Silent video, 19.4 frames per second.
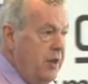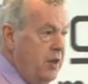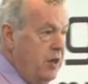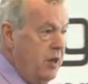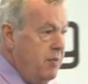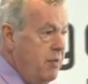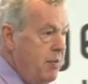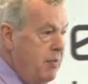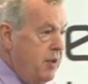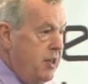
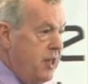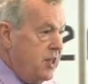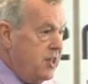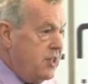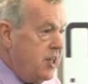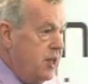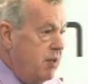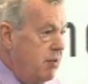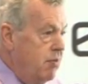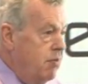You remember
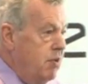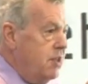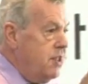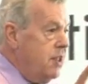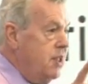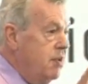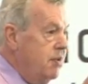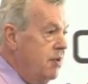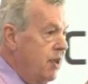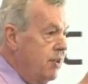yesterday when we did
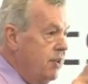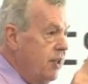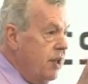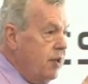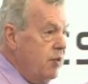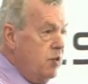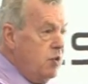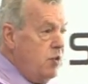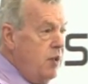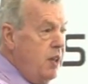it, I think
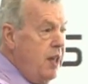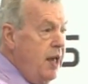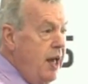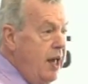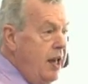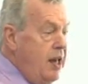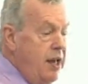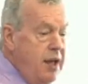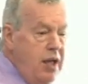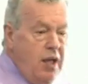it was with
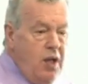Anne,